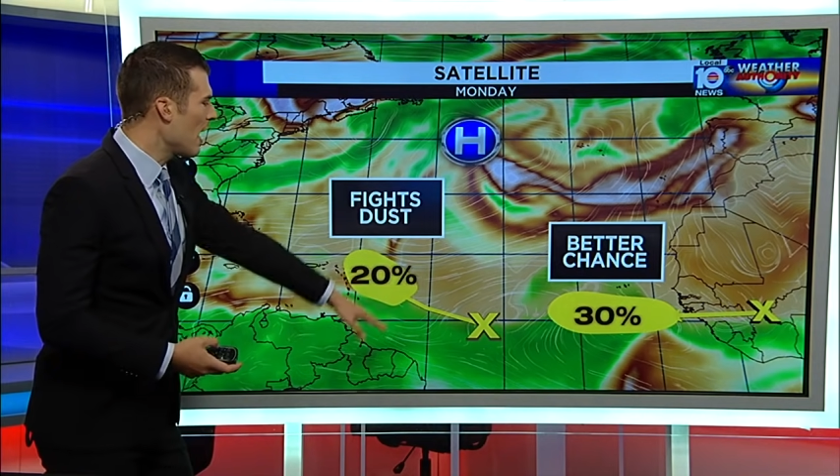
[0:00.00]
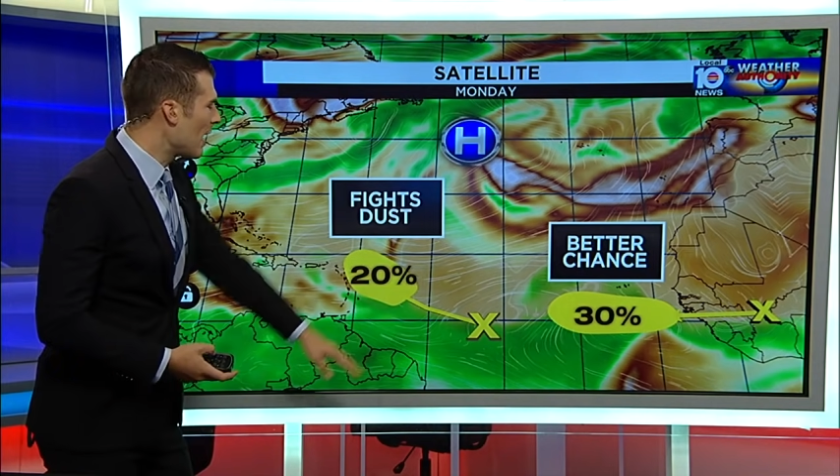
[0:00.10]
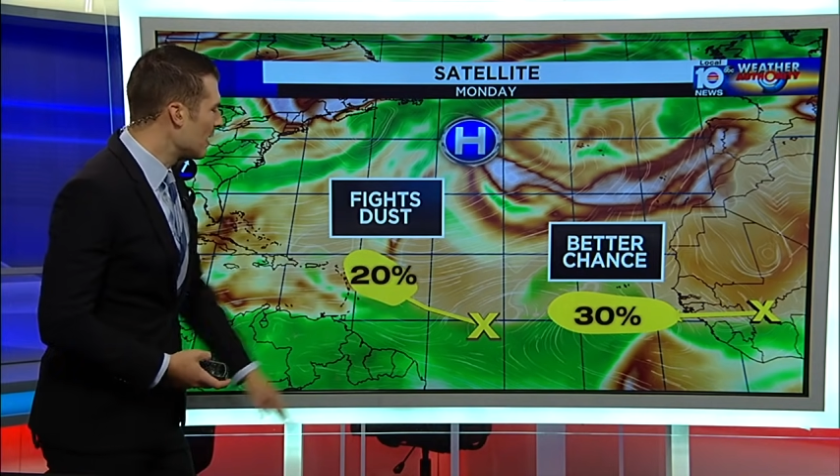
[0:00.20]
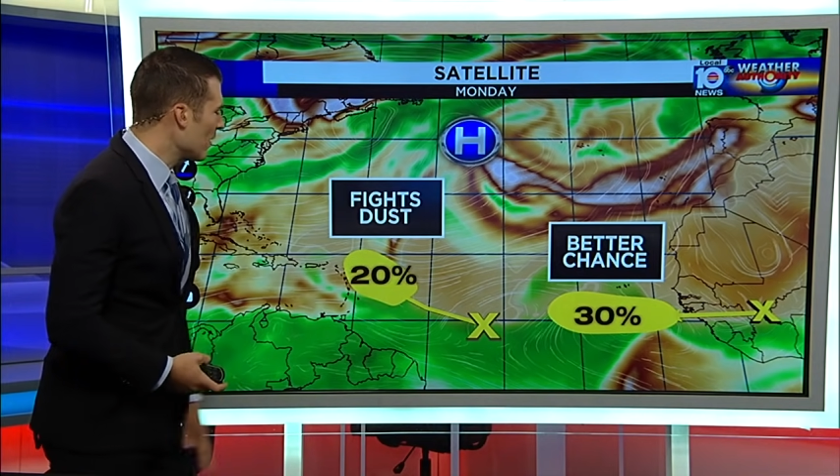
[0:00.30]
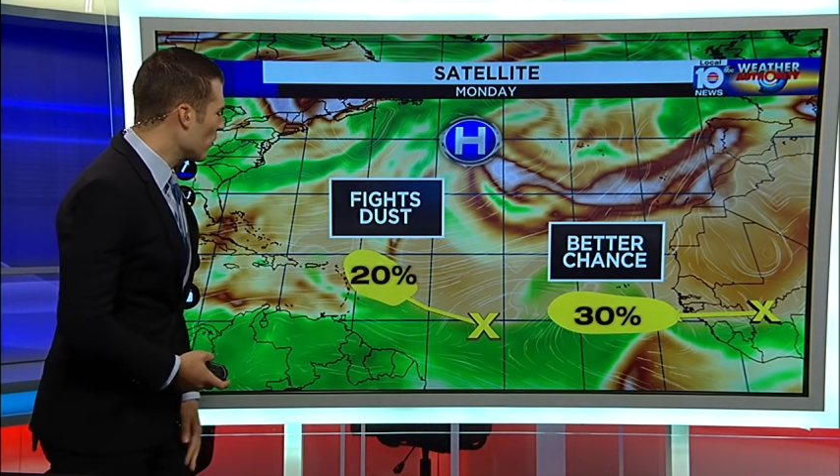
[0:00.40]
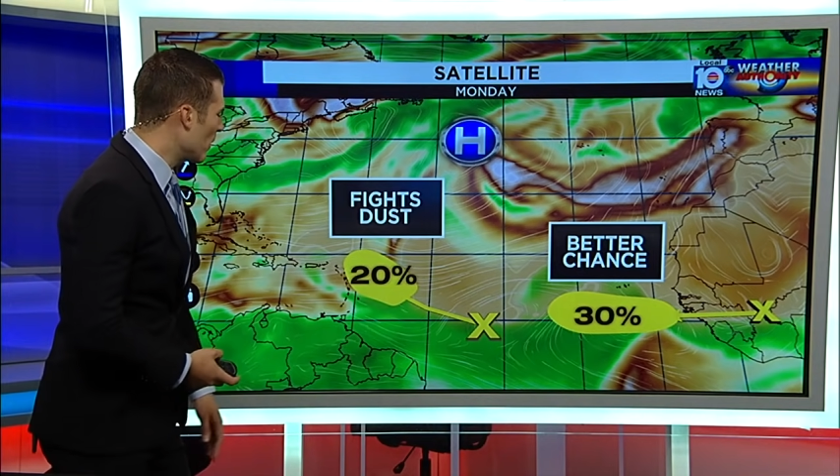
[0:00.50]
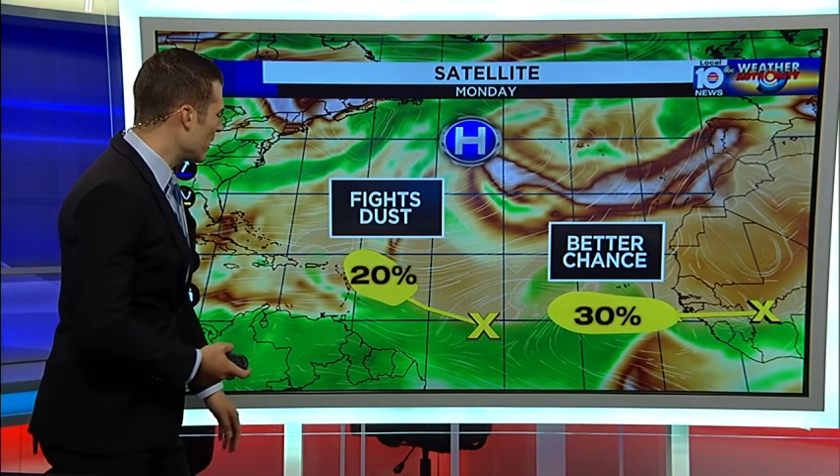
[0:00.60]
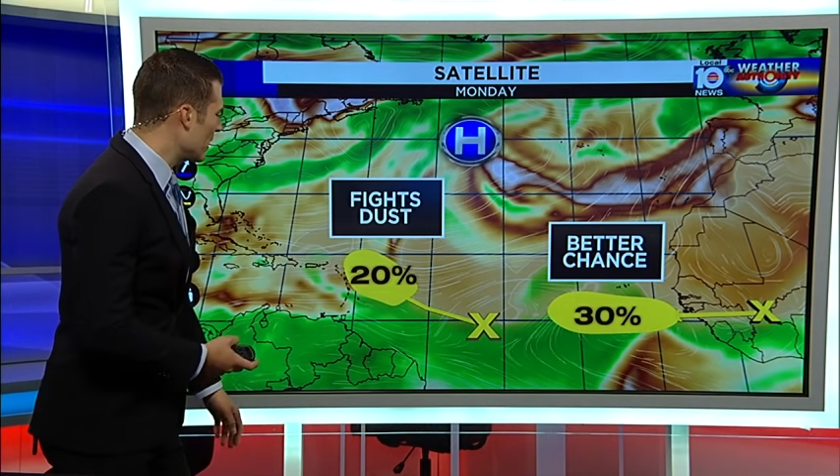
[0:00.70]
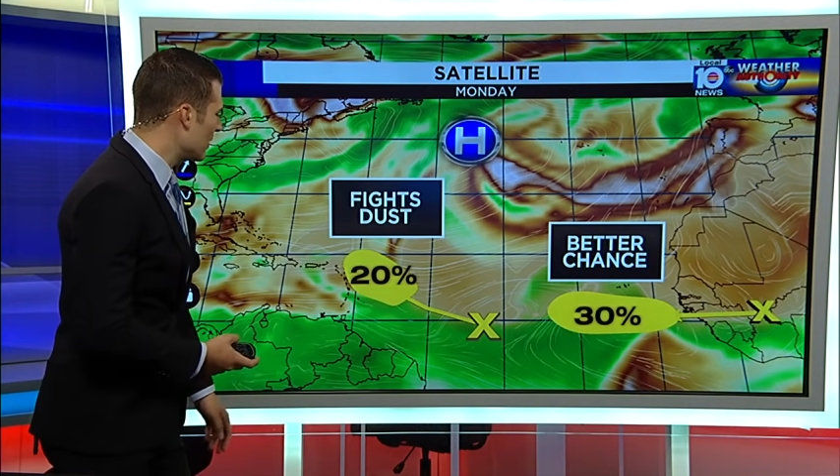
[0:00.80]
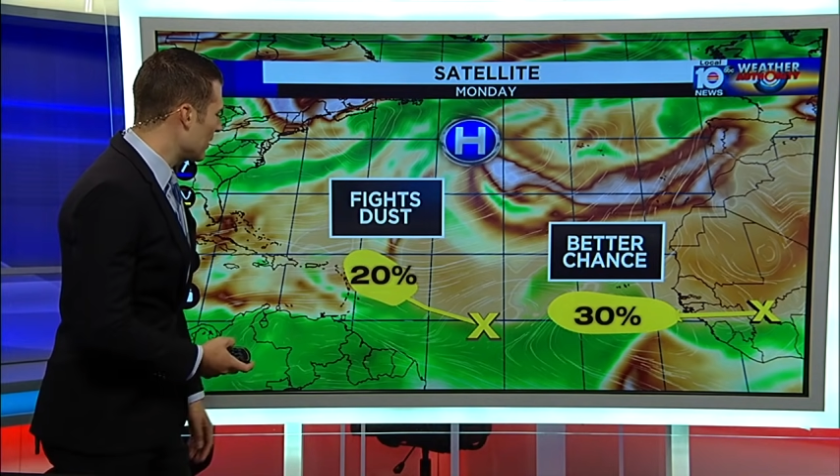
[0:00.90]
Another
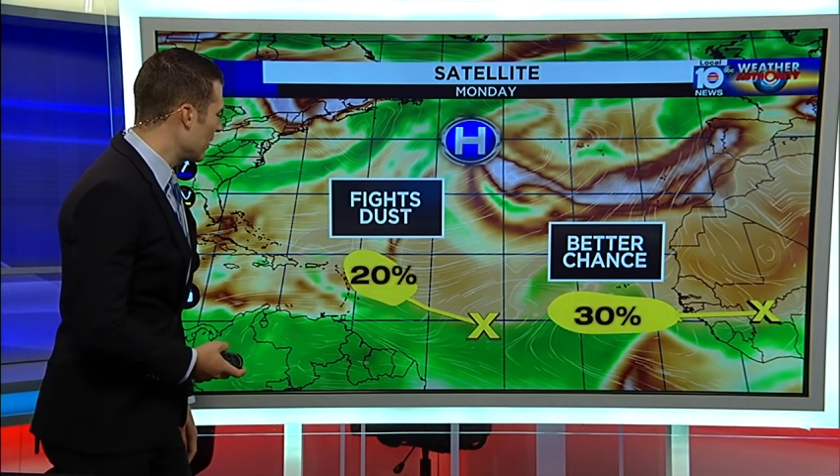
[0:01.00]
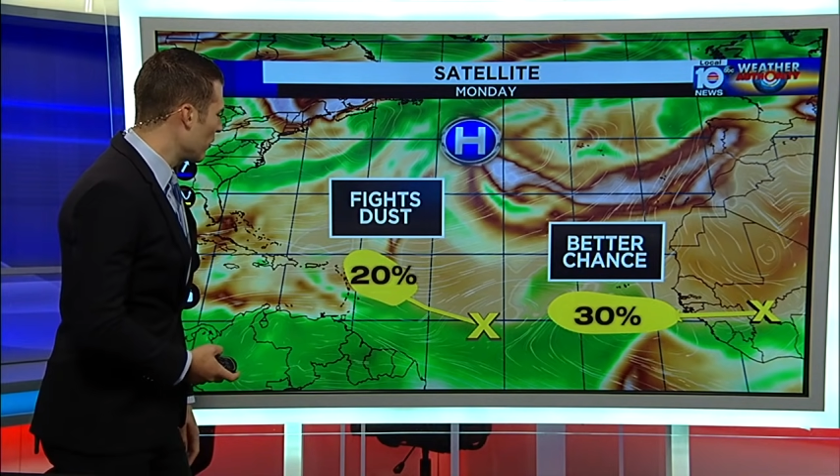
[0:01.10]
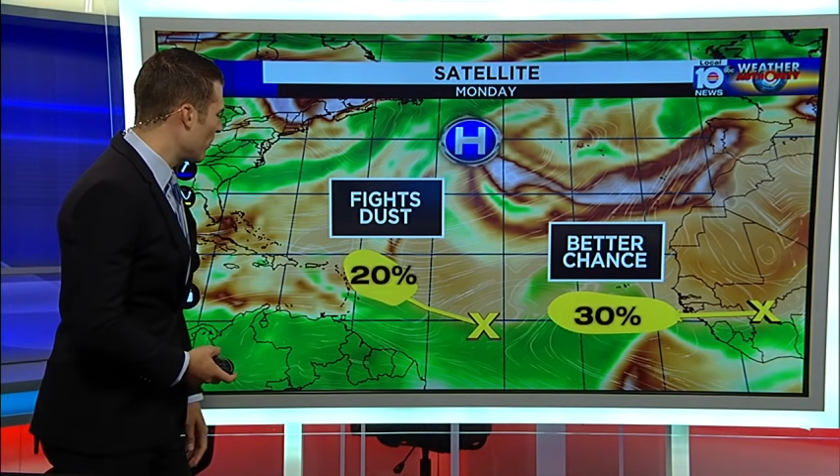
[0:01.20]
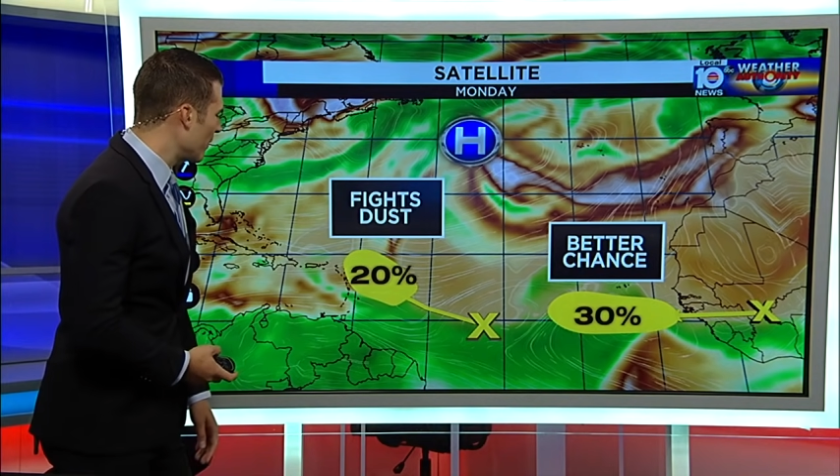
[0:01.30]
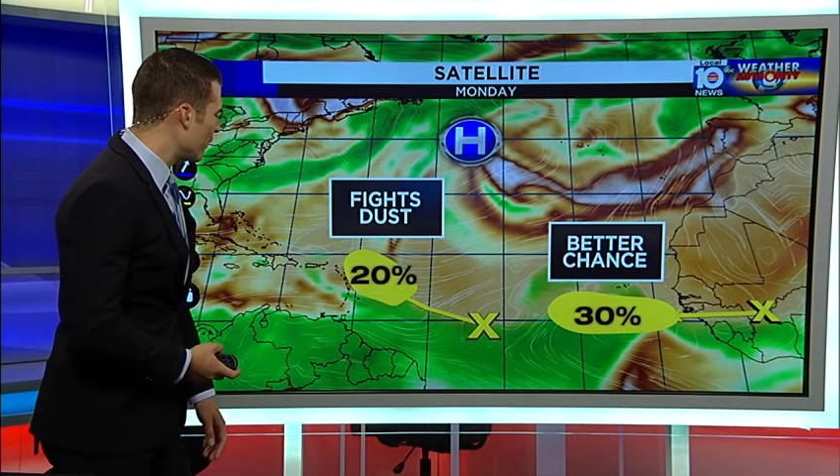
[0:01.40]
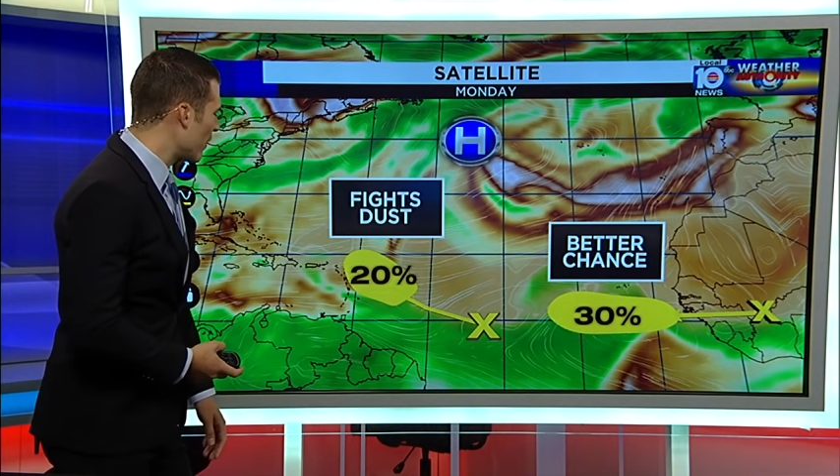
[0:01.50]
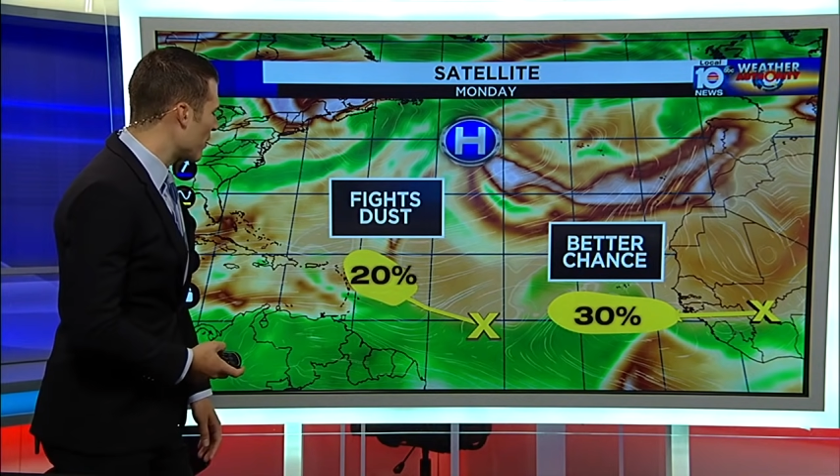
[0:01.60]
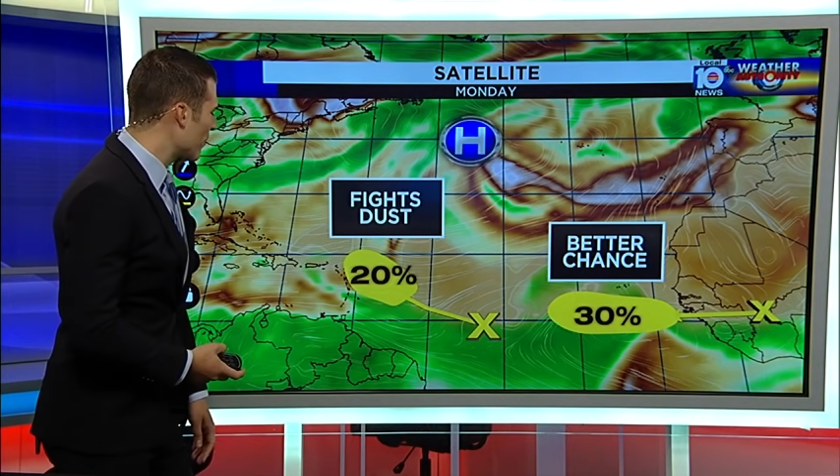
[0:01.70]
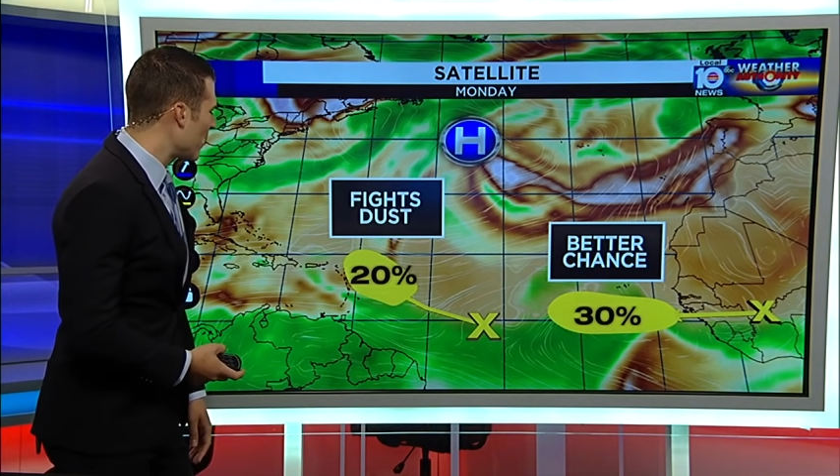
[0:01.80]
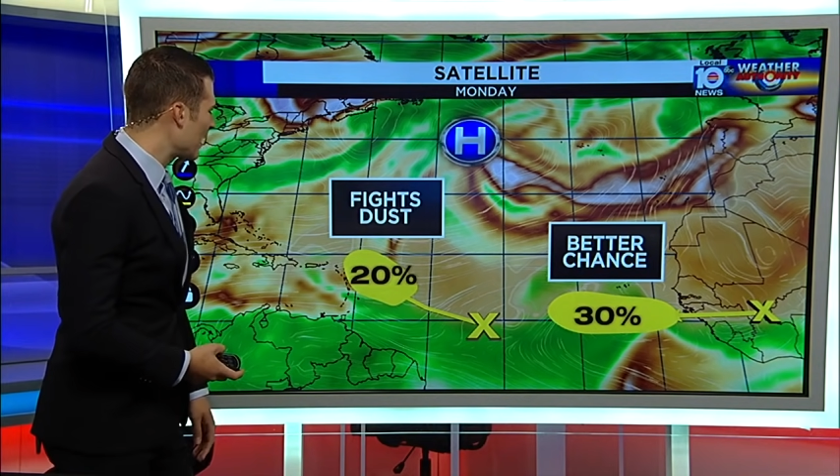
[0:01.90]
one that's a little bit
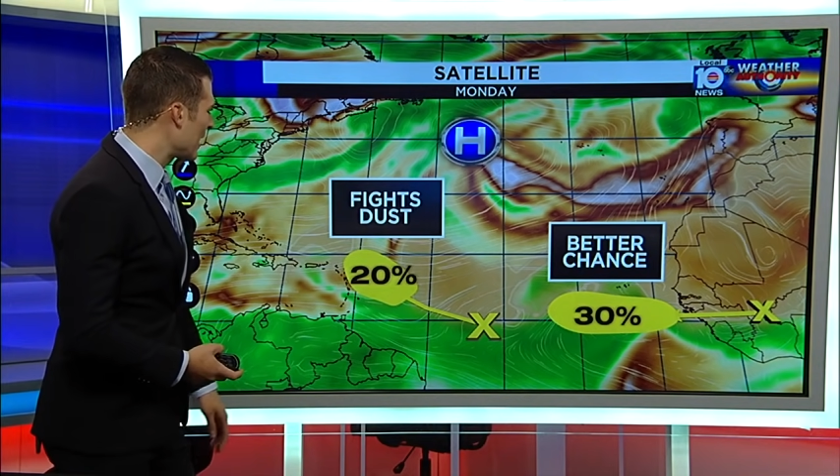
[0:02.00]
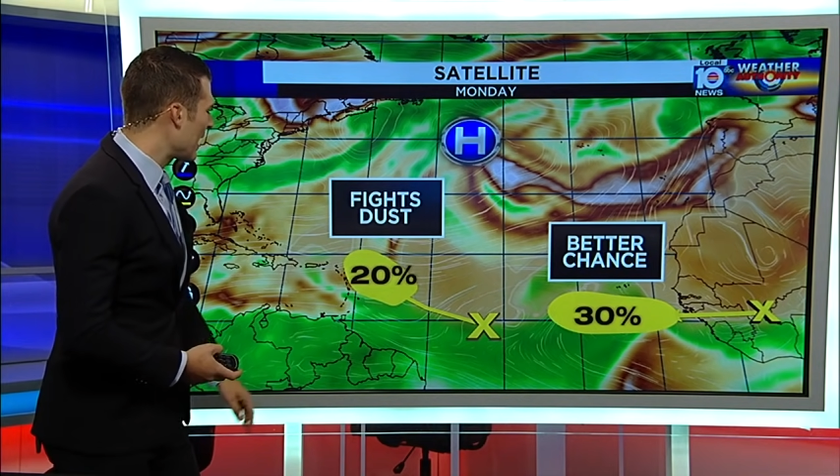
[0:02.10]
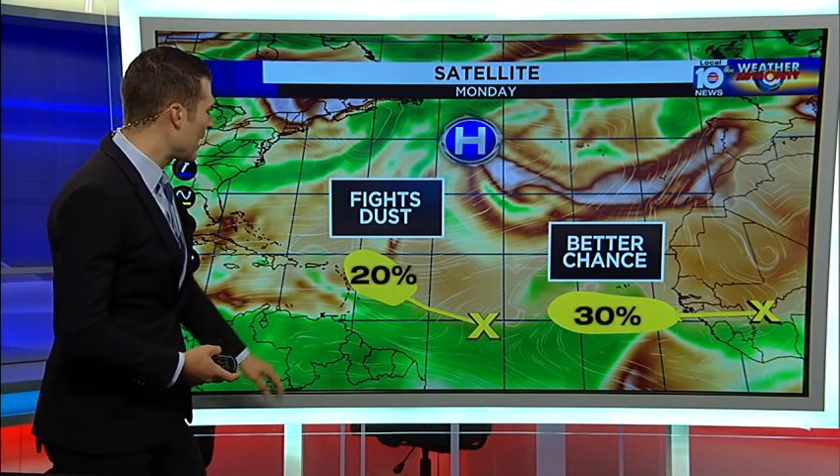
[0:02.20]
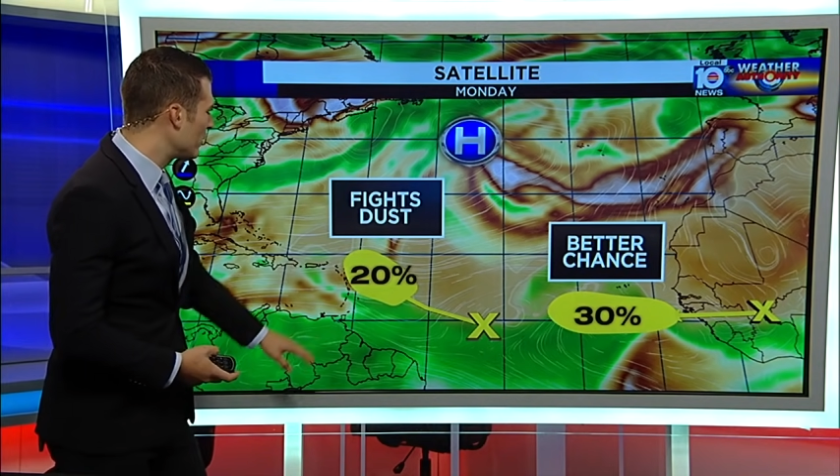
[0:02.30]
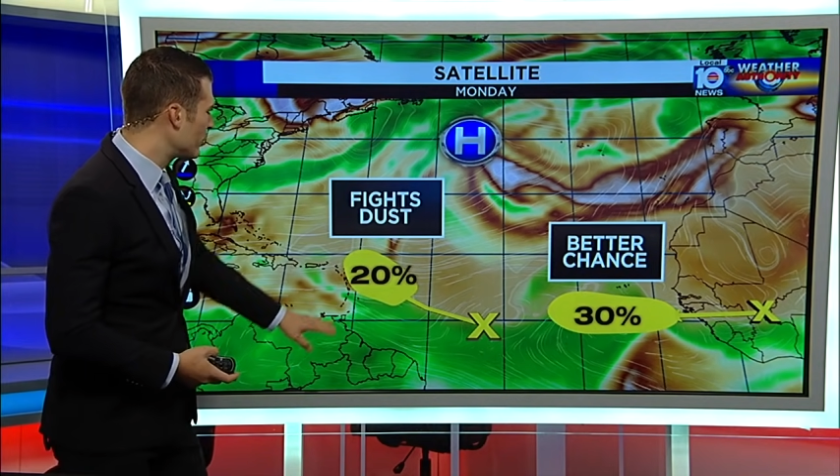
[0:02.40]
farther out ahead